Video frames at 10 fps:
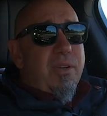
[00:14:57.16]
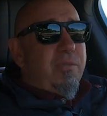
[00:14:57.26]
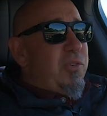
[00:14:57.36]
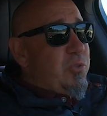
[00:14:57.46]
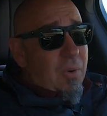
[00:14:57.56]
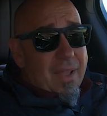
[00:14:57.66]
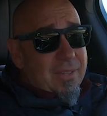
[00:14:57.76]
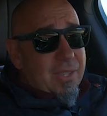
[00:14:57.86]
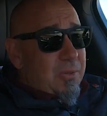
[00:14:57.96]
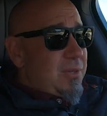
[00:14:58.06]
there for
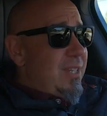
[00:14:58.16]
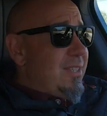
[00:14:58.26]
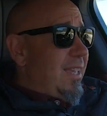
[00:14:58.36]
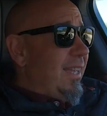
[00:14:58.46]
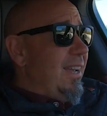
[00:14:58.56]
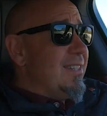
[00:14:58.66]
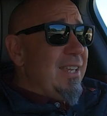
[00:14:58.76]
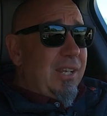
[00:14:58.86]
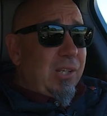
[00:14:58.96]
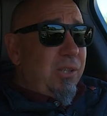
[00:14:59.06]
driving enthusiasts like us,
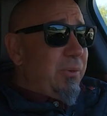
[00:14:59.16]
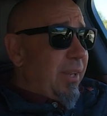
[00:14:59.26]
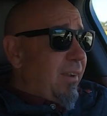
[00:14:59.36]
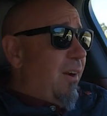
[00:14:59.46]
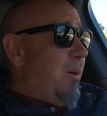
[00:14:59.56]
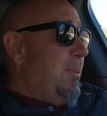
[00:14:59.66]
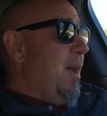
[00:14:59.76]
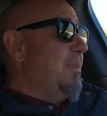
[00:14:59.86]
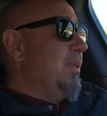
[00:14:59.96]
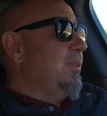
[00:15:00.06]
including our
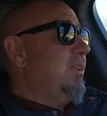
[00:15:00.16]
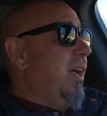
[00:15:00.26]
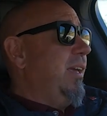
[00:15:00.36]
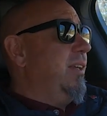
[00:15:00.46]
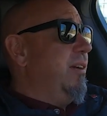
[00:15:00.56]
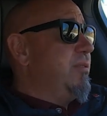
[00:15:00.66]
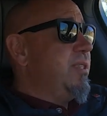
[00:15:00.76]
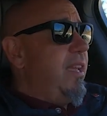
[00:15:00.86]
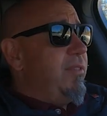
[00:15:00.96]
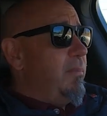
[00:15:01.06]
popular line of
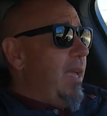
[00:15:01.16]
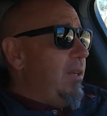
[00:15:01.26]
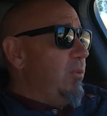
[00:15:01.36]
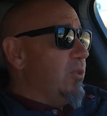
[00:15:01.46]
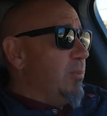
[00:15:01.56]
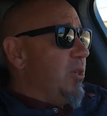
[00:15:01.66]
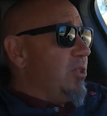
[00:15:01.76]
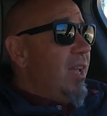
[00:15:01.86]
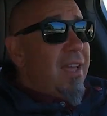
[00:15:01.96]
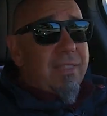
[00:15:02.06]
Save the Manuals
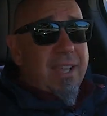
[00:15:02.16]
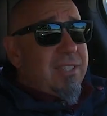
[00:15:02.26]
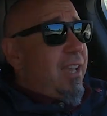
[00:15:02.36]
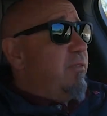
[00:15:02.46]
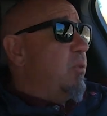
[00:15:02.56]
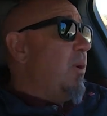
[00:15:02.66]
merch. Thanks again for